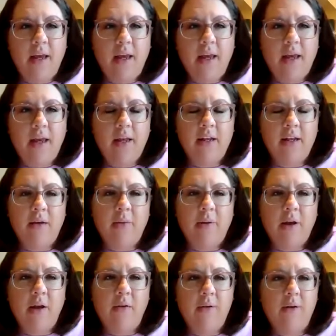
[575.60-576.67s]
And there we
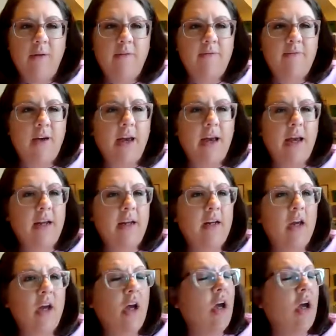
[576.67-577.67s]
go, find.